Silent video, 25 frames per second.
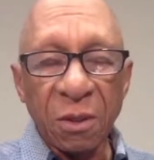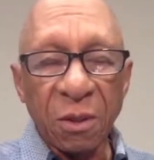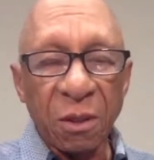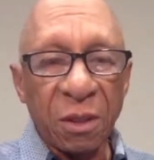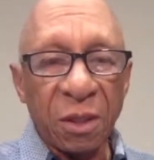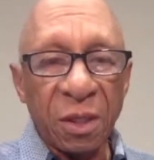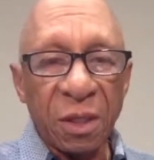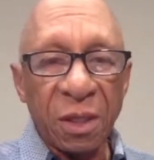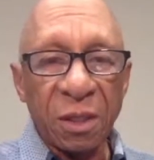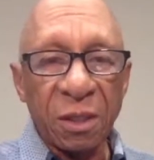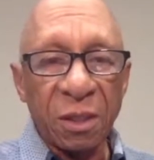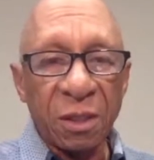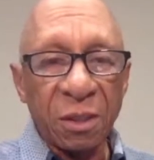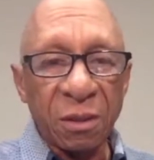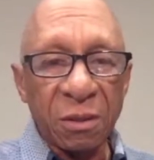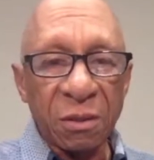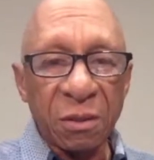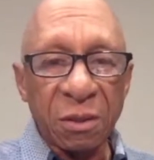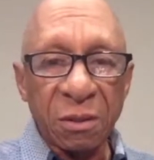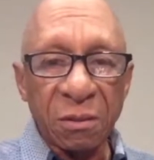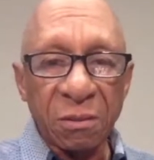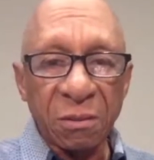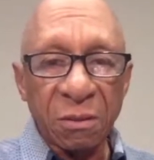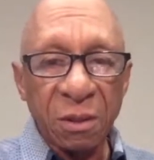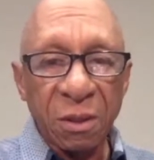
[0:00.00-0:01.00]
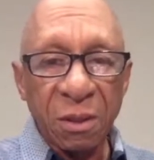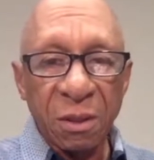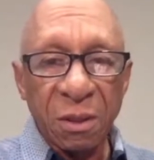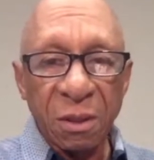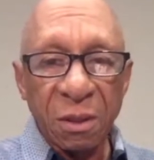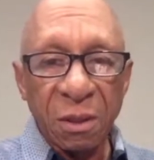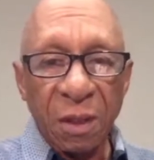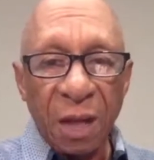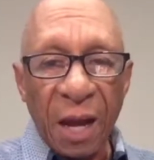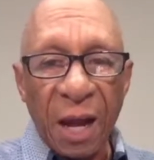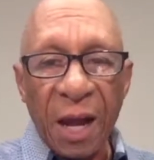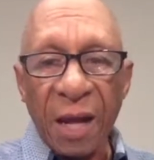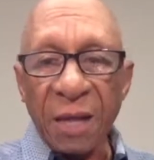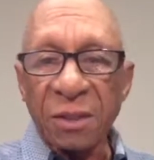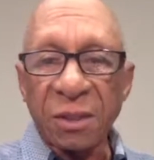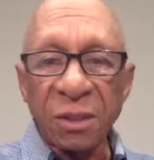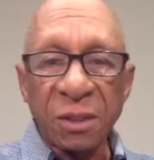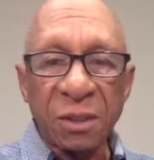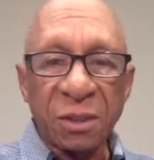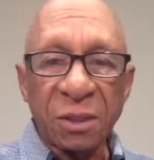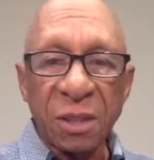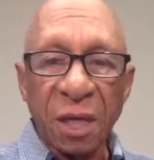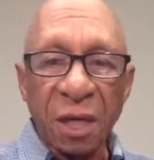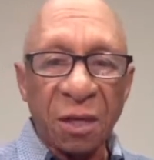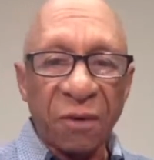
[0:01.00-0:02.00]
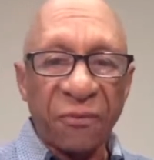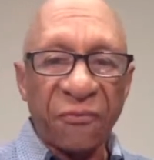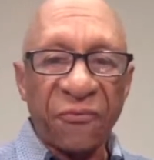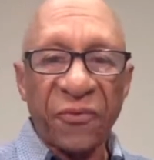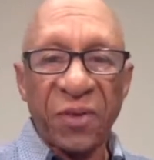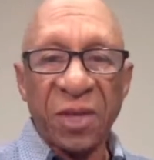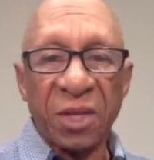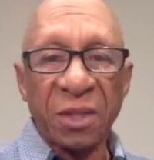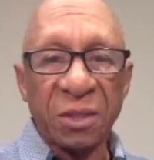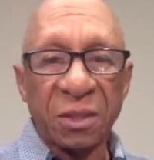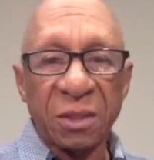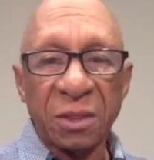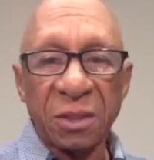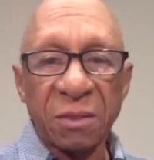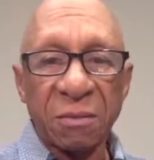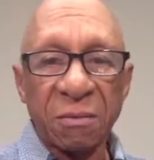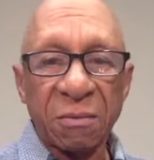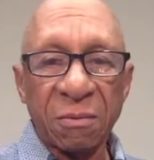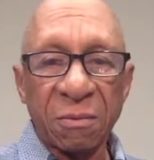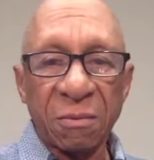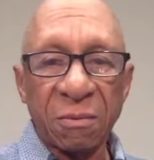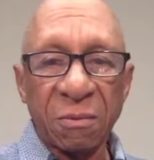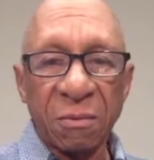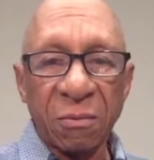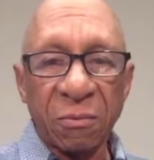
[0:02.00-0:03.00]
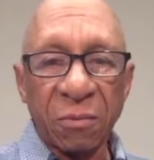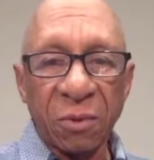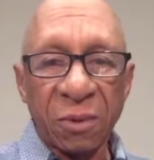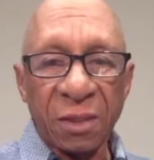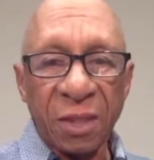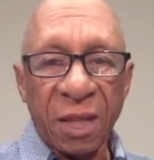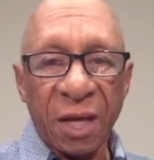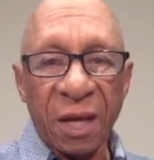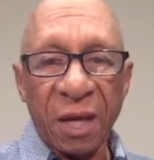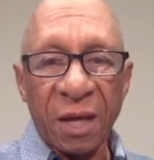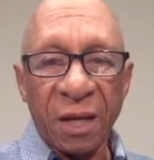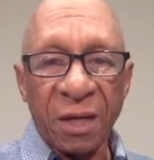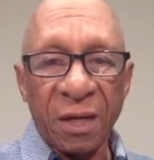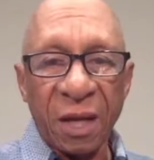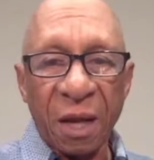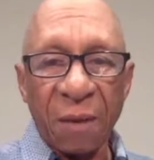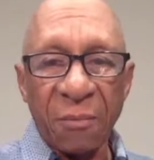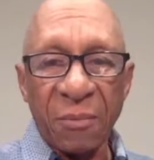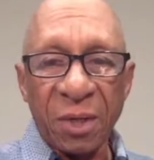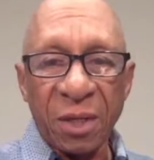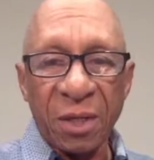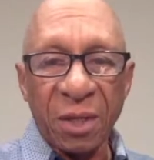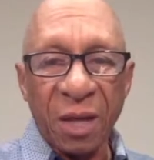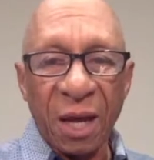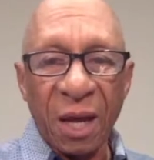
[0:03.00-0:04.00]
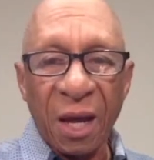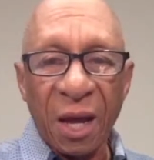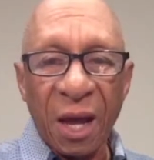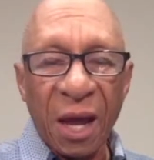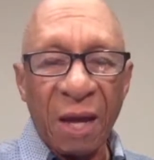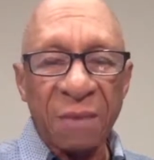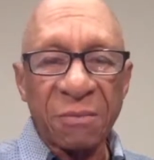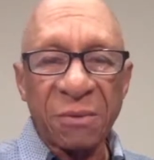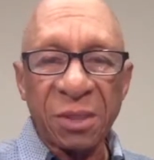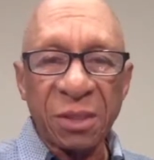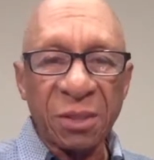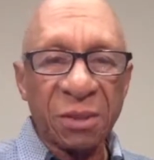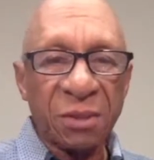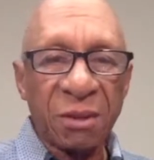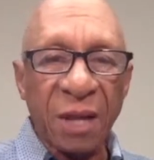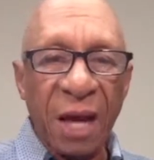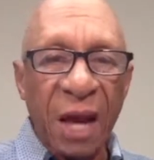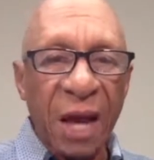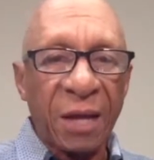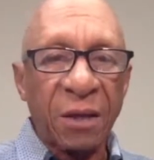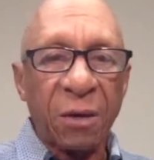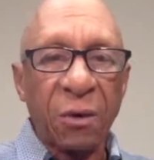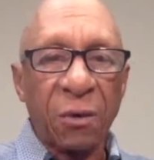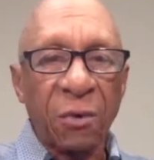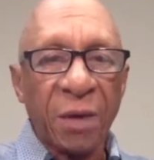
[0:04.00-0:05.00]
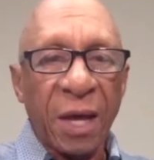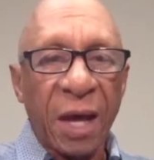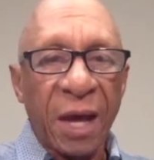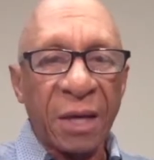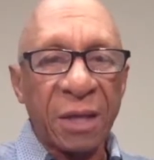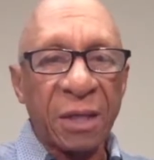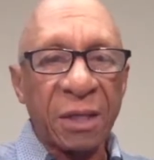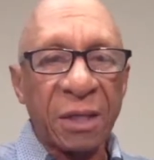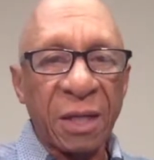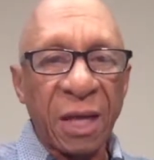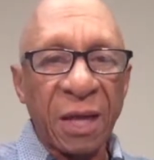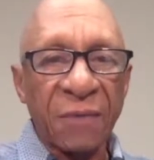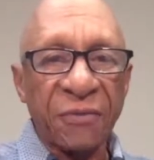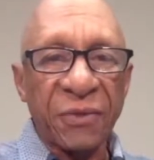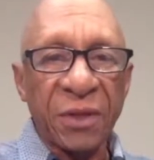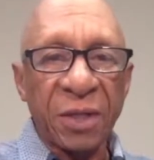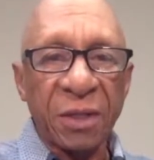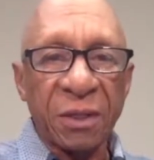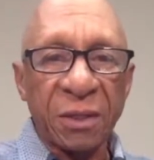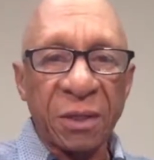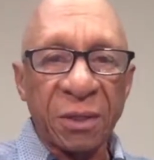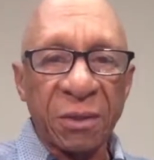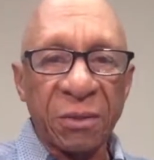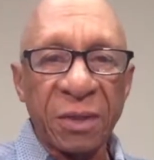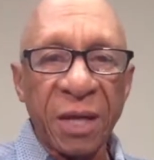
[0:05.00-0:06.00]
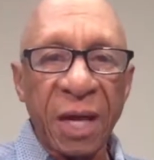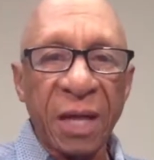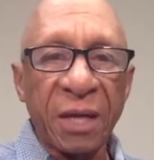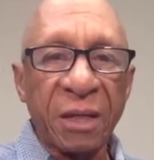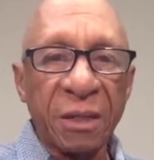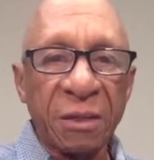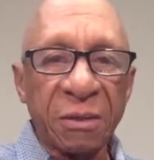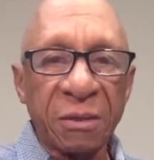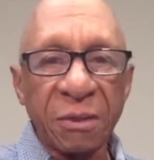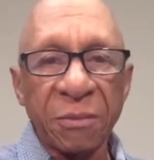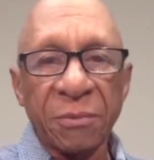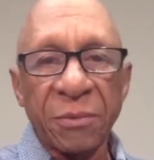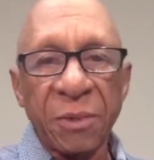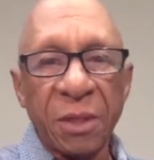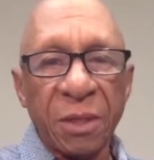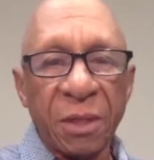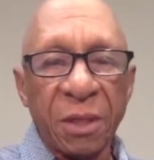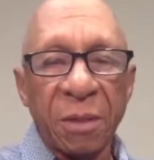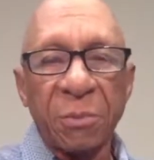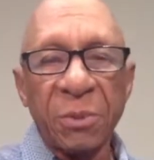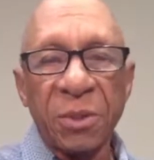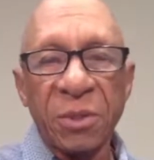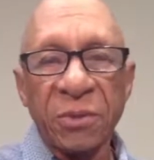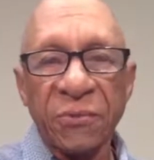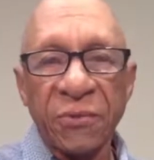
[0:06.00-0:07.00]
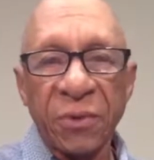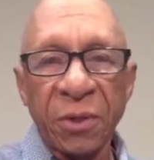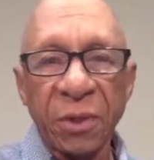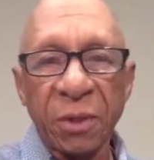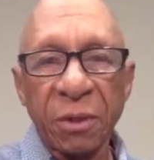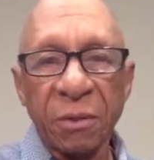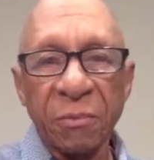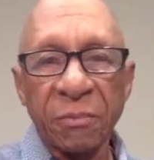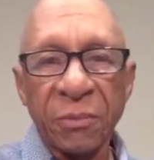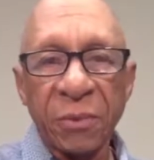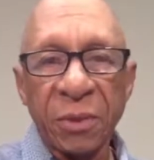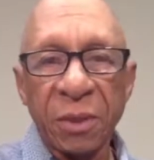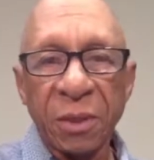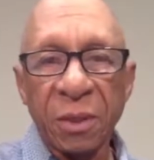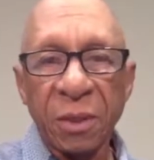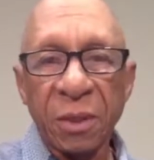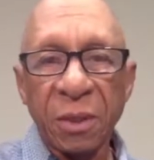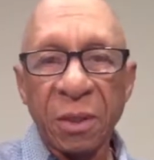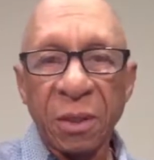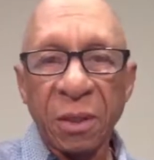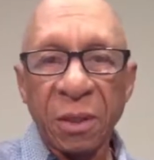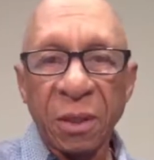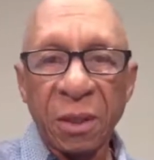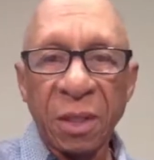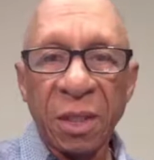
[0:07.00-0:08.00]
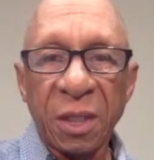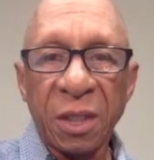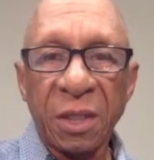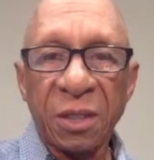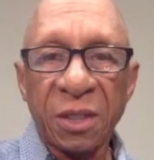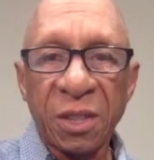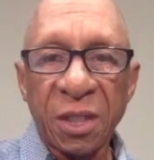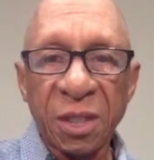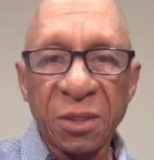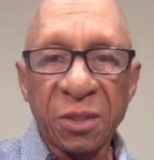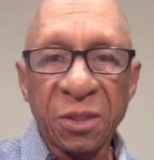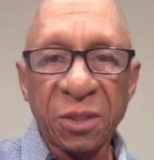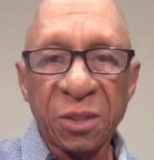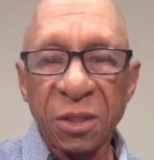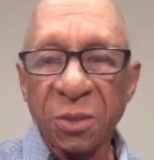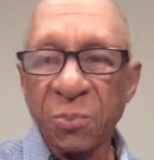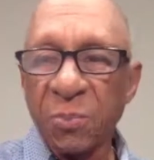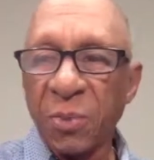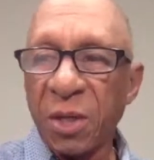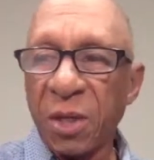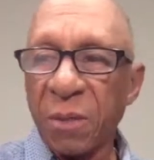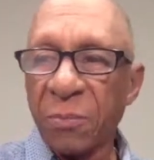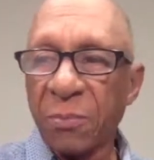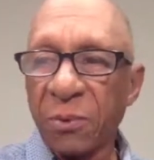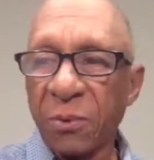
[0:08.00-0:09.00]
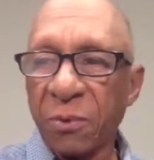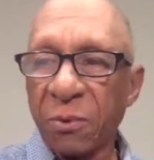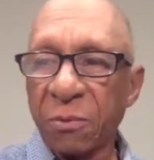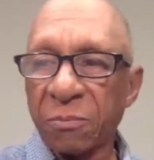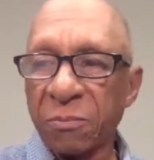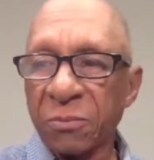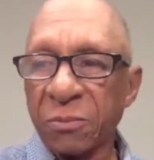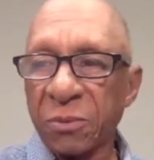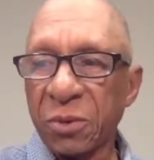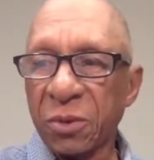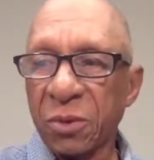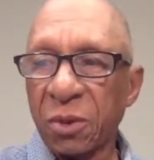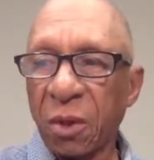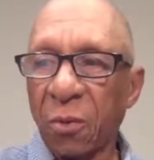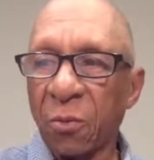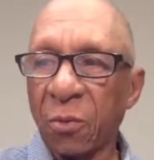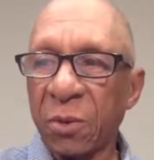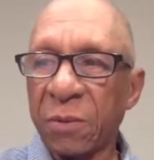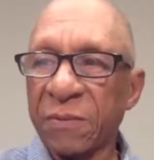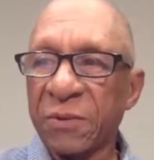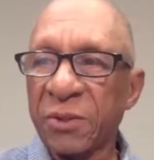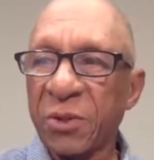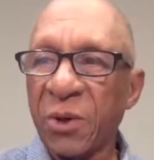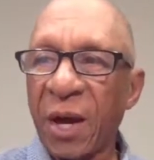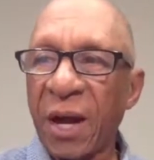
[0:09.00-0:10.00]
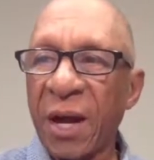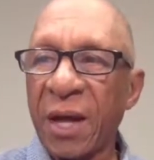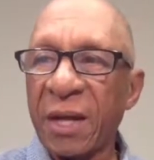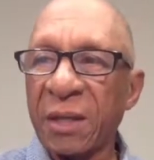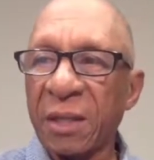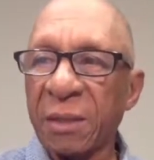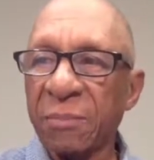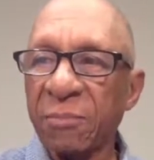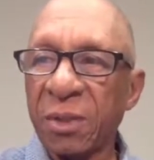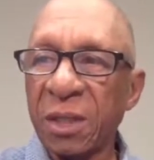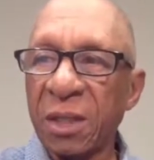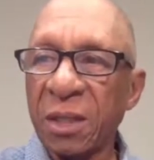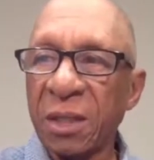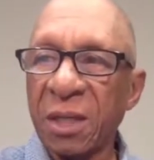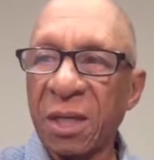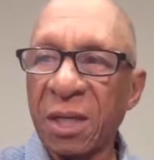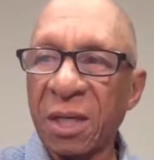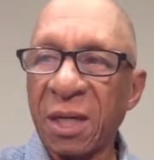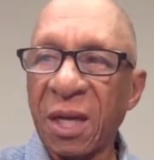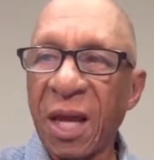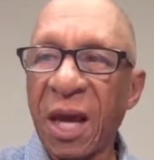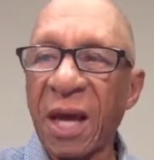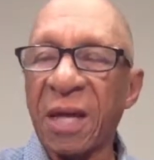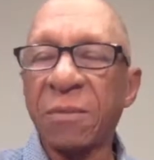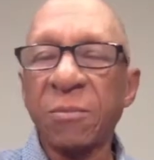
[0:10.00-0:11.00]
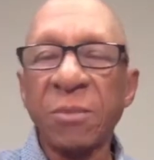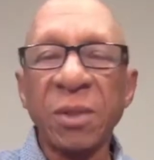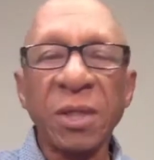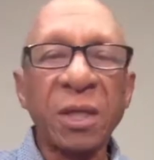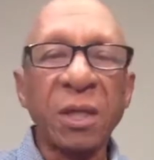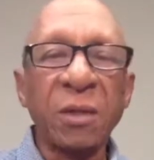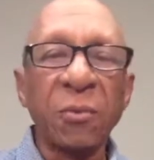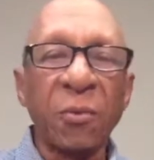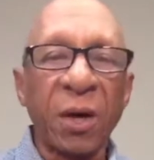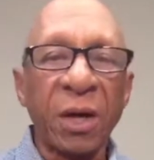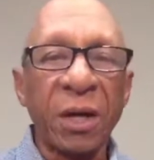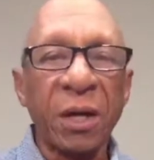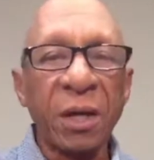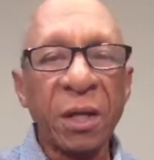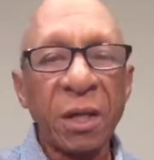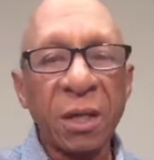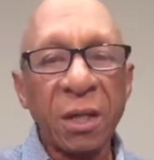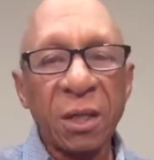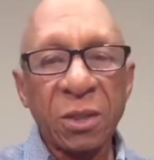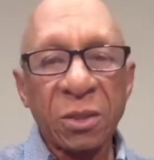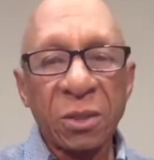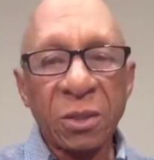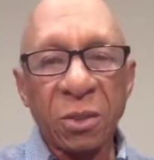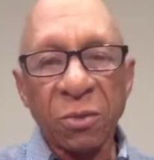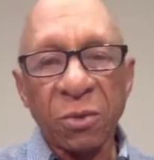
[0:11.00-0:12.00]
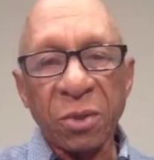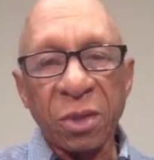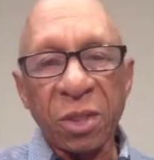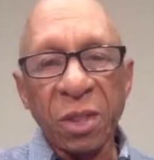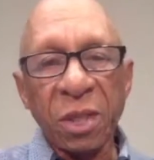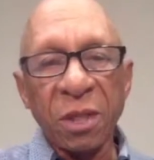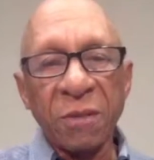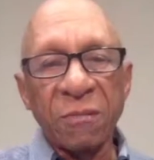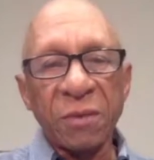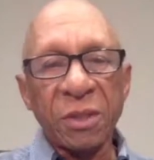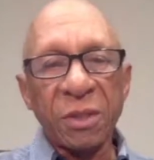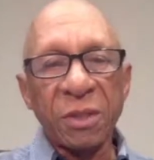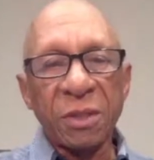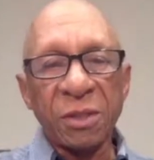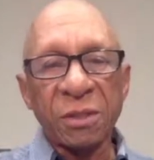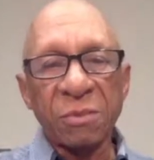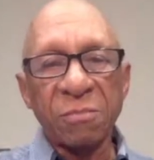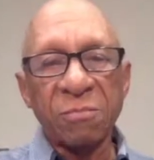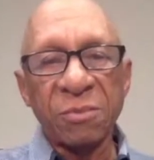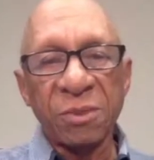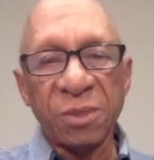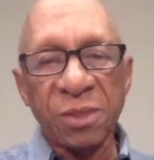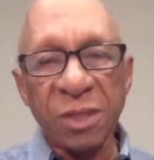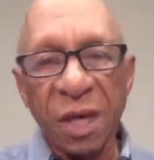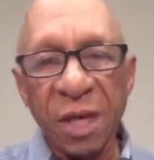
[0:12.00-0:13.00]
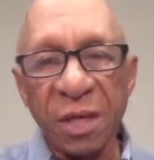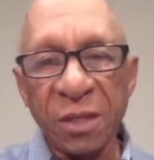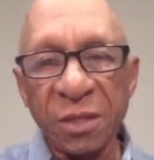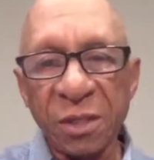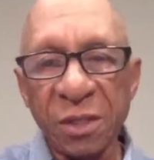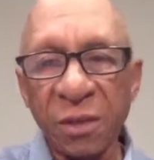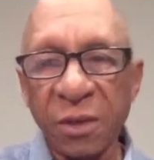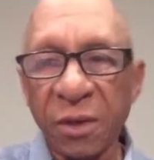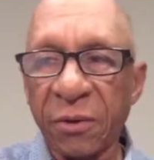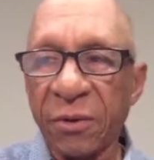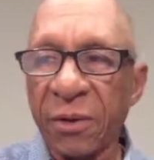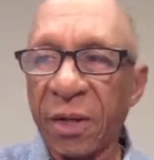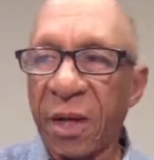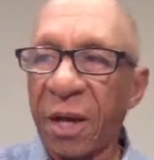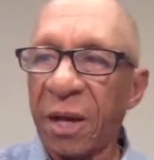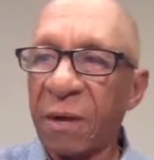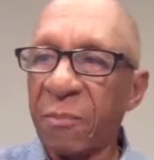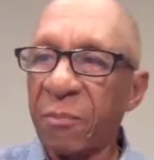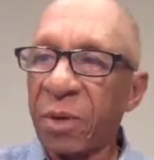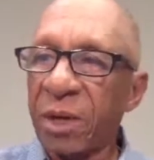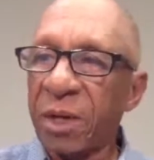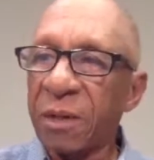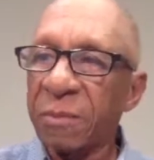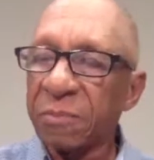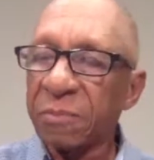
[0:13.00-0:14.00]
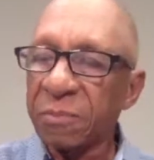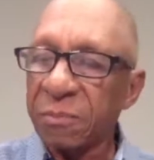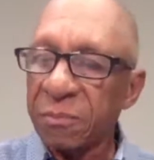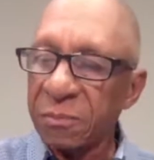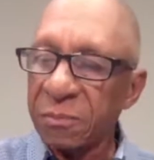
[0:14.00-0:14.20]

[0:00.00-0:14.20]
Indians. I just take offense with that. I mean, I don't like it. I think they're natives of the hemisphere, indigenous people. We've tried to be enlightened. But anyway, so Cleveland is changing their name. But